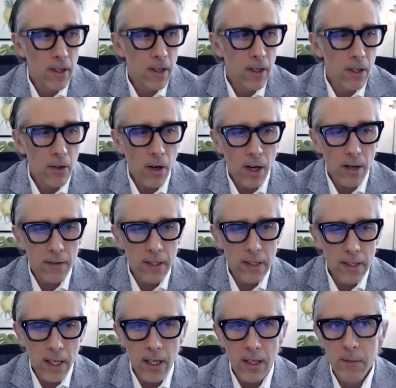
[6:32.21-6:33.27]

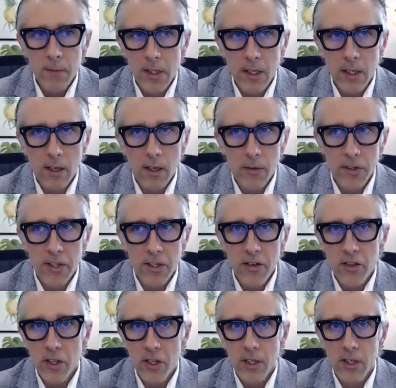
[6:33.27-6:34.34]
oftentimes the
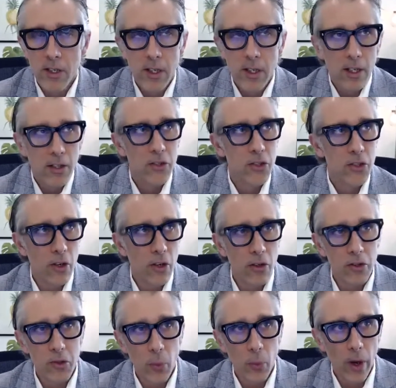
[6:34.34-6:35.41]
conversation
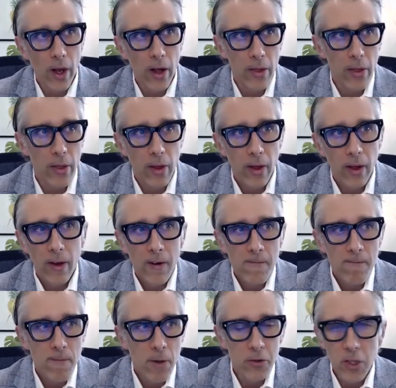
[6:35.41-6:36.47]
starts with,
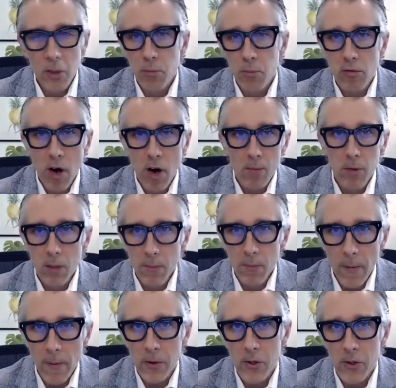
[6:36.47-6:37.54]
there's a problem that
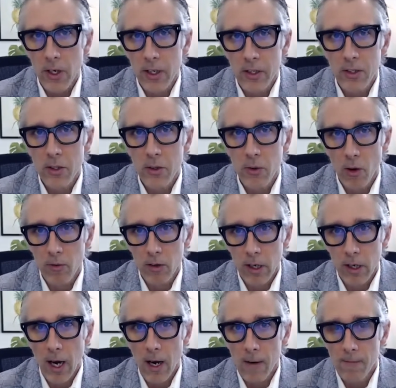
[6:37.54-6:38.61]
they're trying to
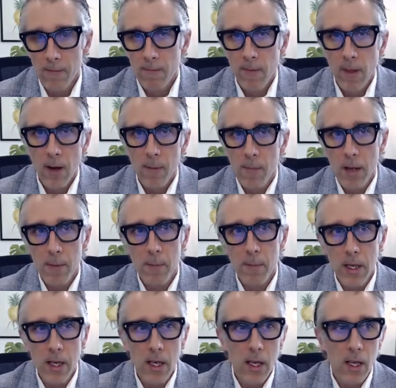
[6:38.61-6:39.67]
overcome. That may
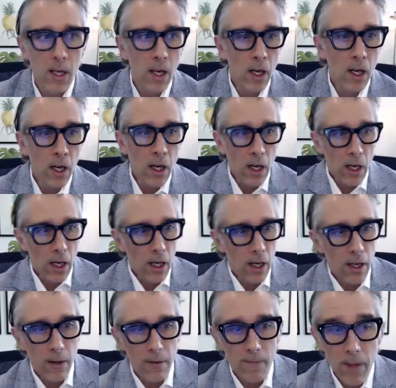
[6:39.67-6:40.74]
be
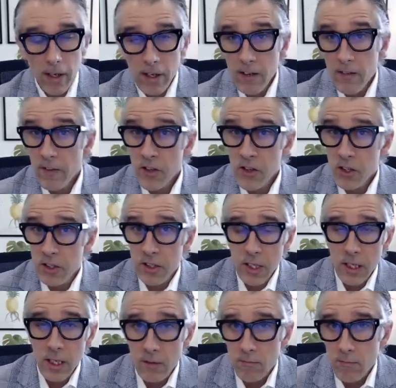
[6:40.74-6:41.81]
an
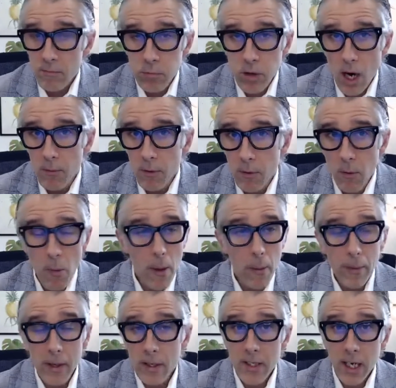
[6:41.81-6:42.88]
efficiency problem. It may
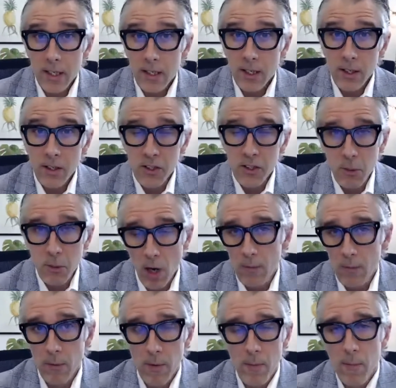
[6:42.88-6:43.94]
be a technology
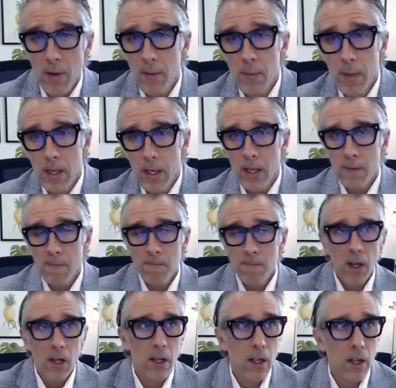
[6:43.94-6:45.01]
problem. It may be,
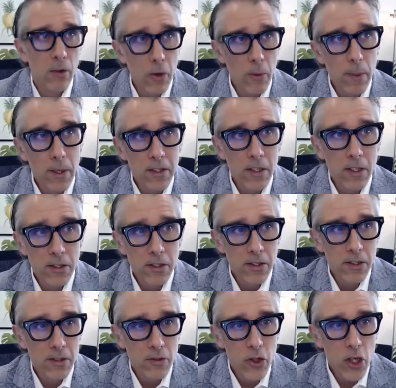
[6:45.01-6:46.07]
a
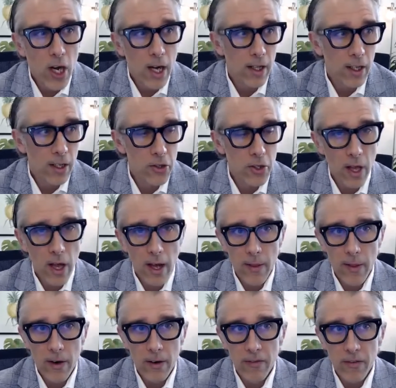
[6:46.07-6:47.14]
business challenge that
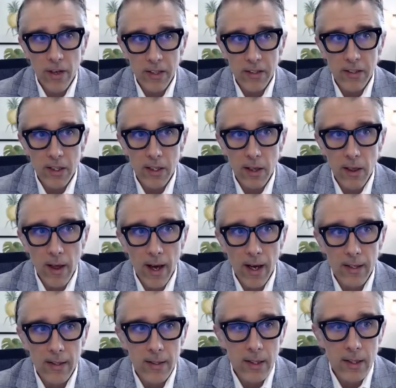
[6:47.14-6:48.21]
they're facing
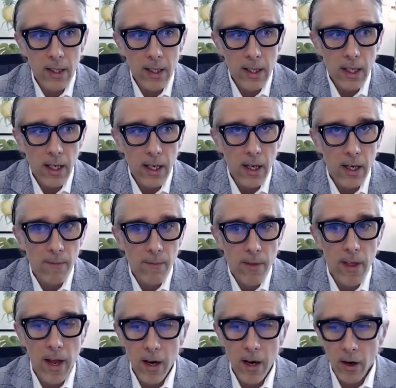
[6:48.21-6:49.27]
that
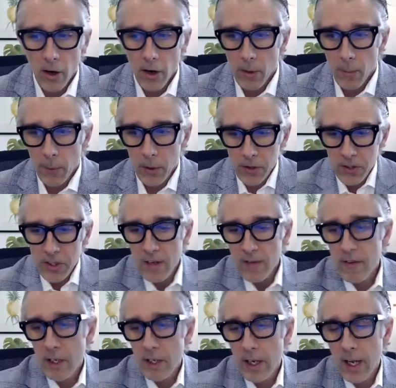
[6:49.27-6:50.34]
they are
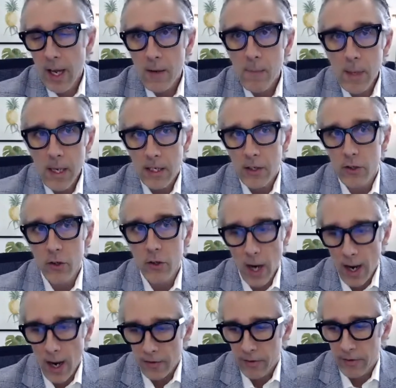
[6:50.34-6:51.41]
perceiving can be
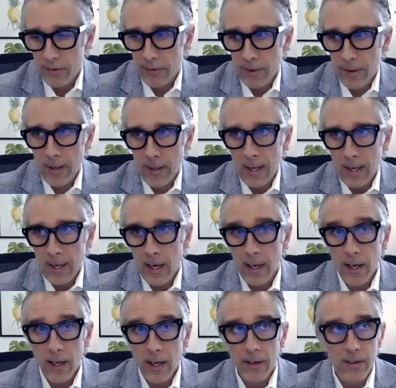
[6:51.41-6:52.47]
addressed
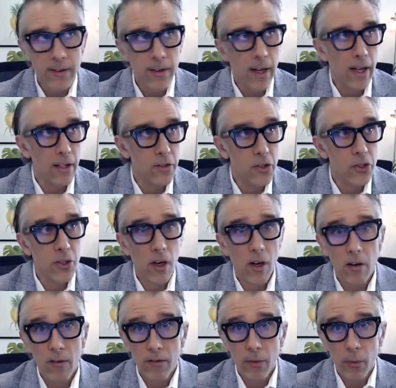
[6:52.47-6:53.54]
and
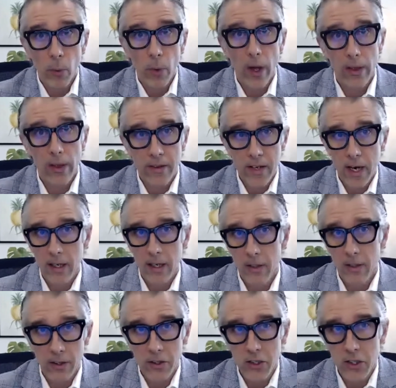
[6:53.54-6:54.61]
solved with
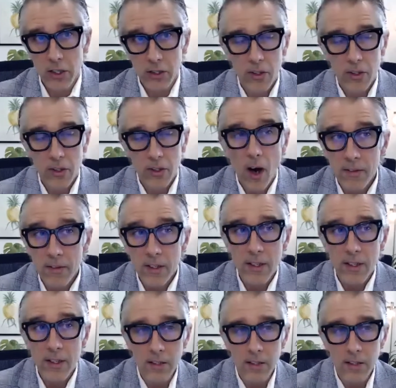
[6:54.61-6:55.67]
technology. So
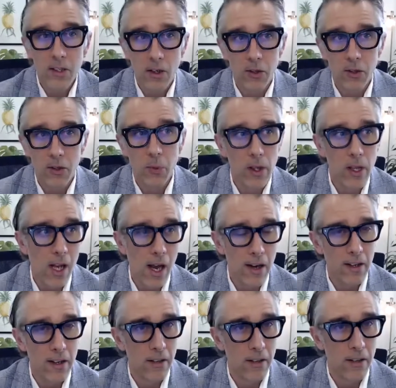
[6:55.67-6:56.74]
often it starts with the
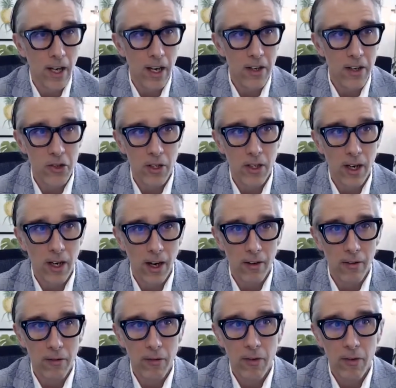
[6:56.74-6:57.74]
identification of